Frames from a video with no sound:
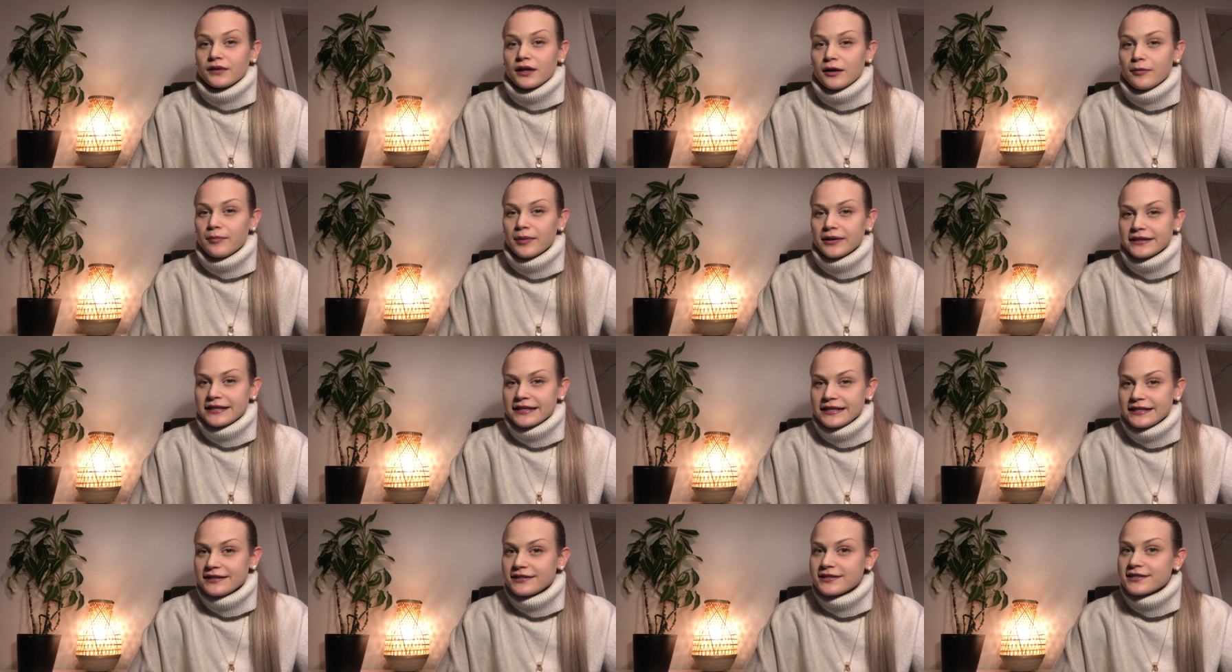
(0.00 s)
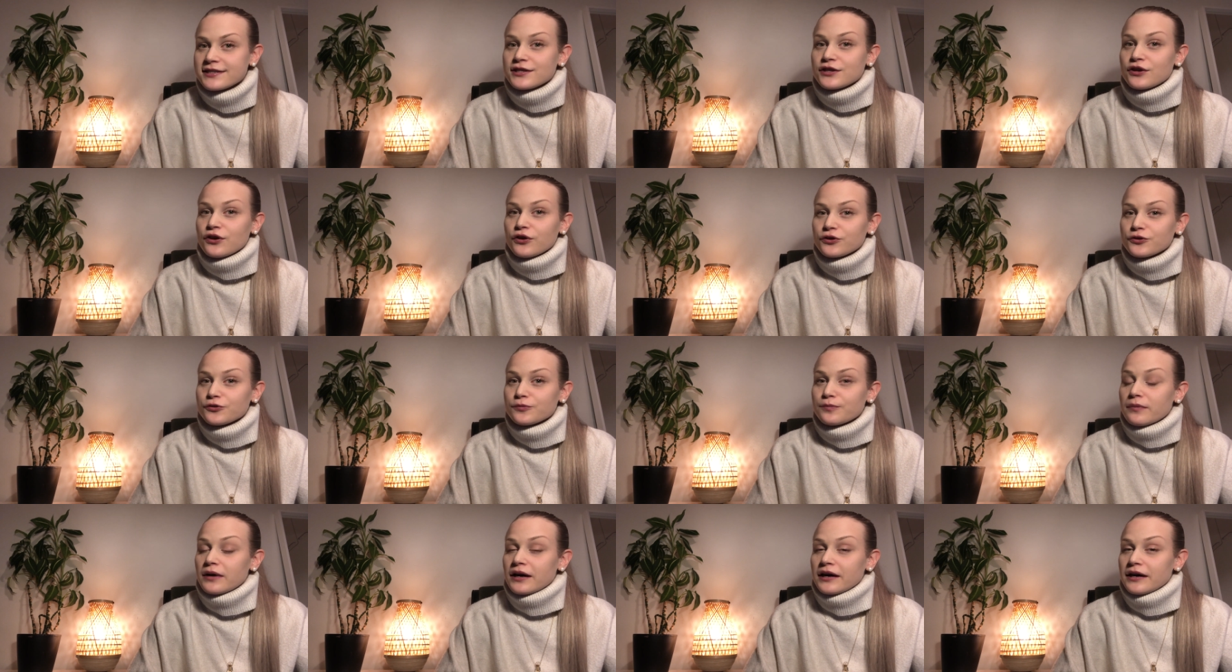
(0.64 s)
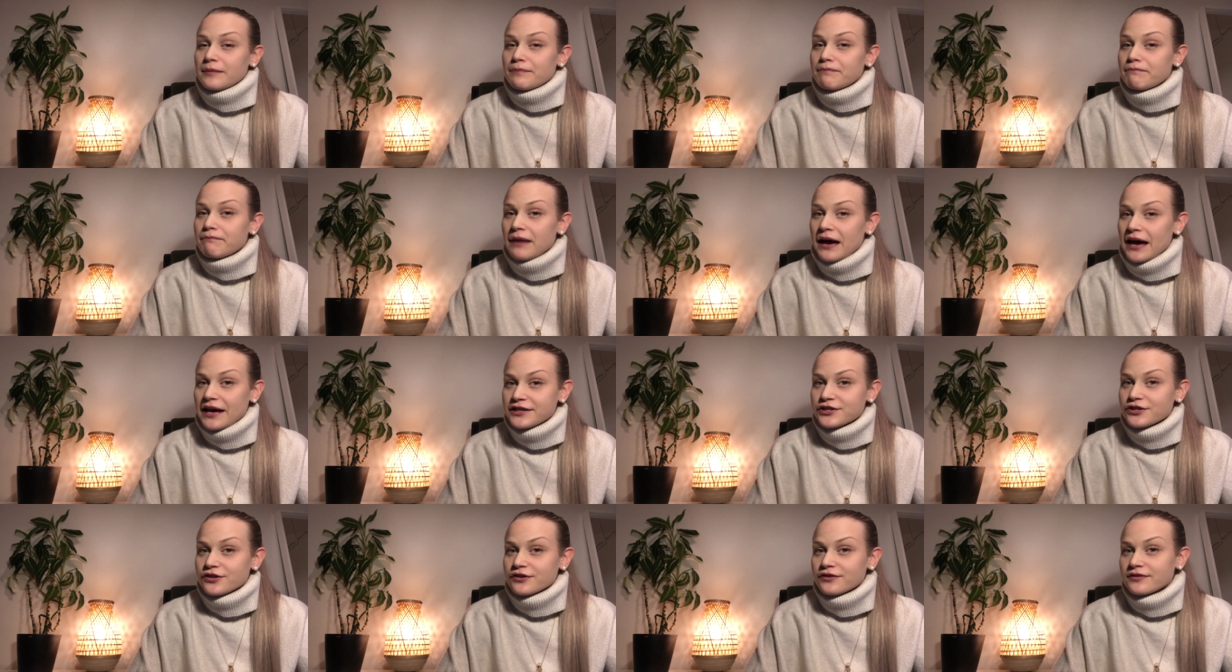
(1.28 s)
but it's not my
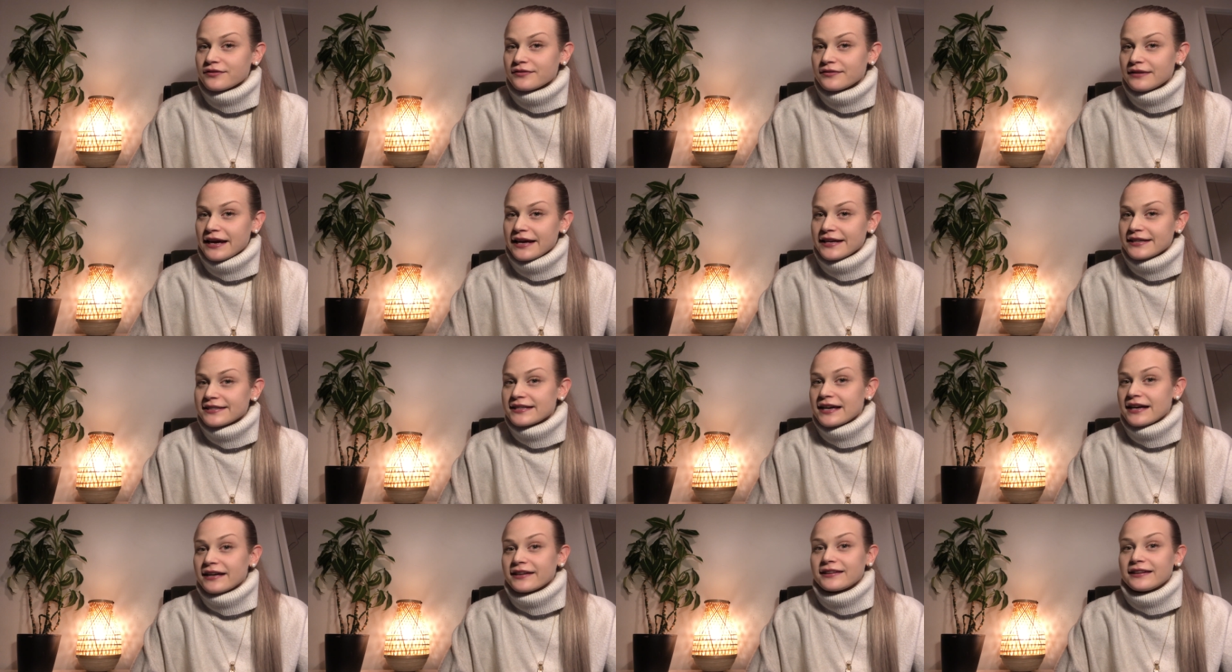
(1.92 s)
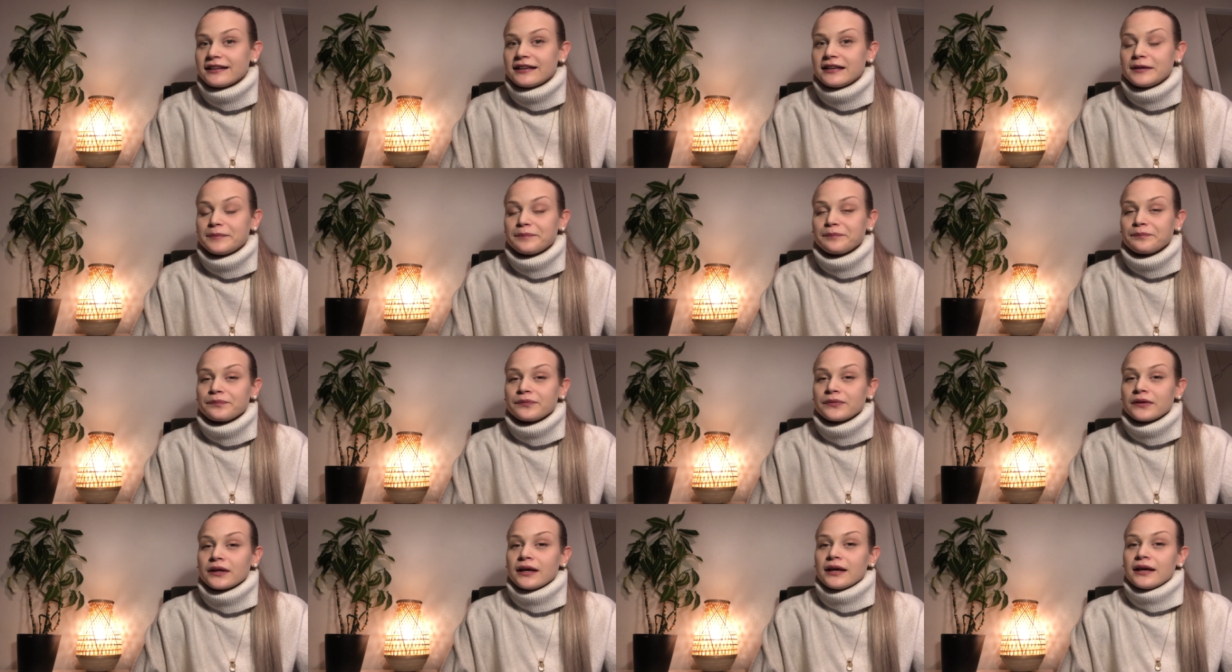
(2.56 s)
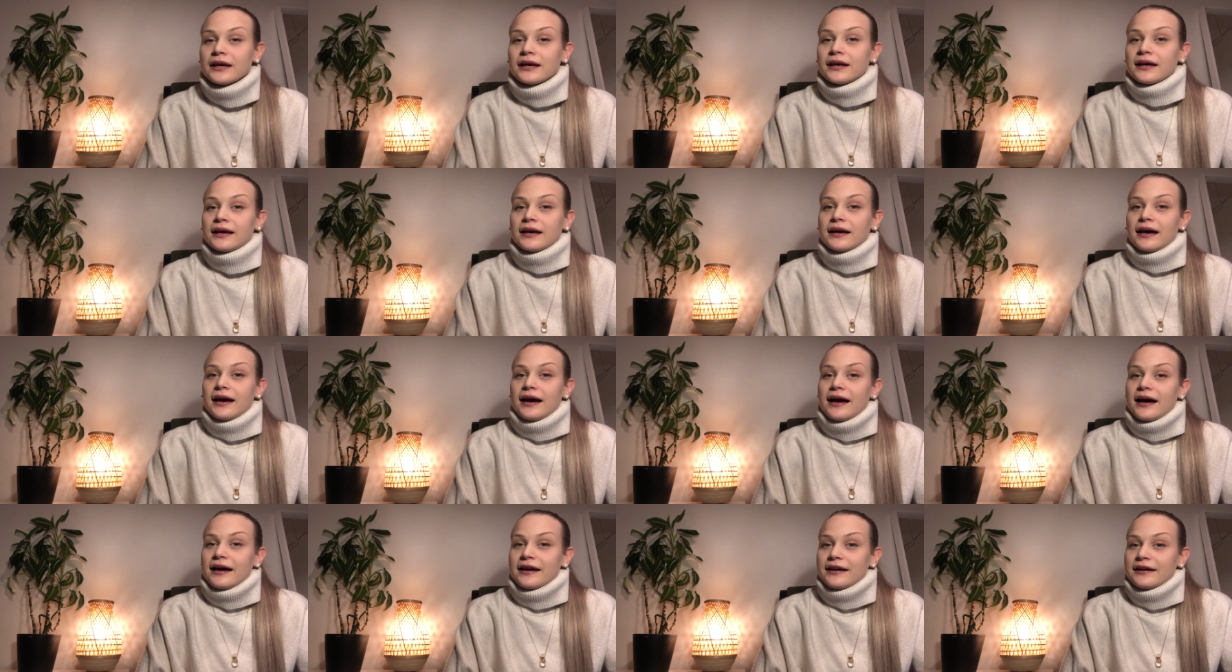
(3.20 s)
passion exactly.
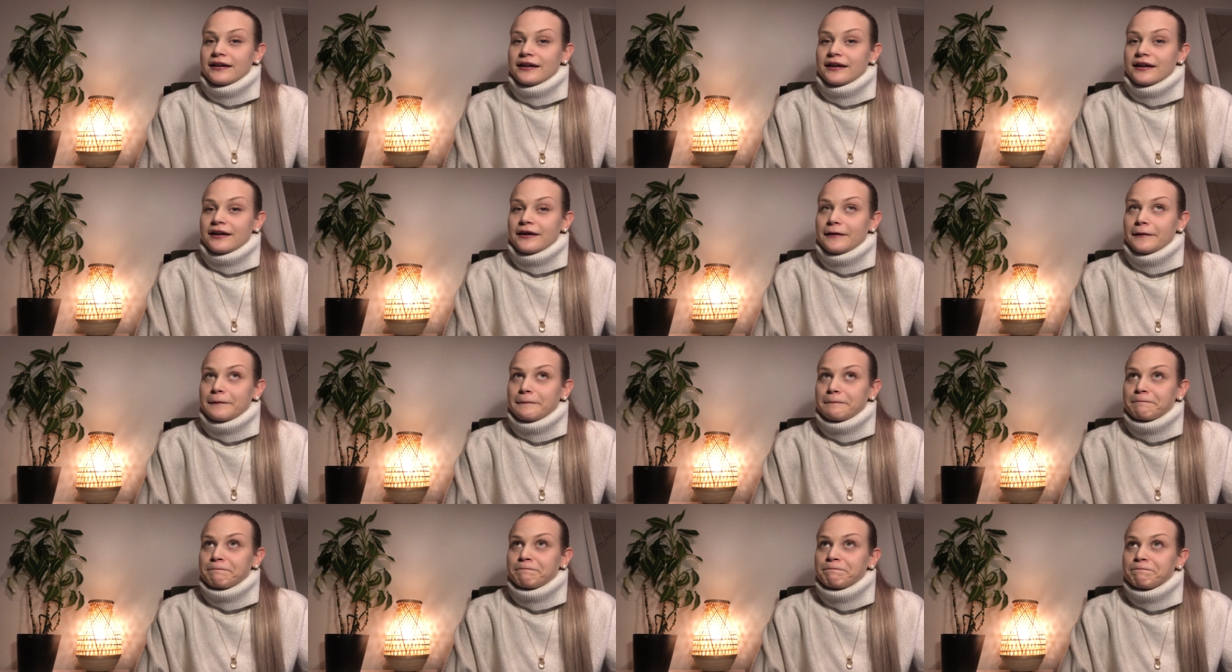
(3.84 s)
And um,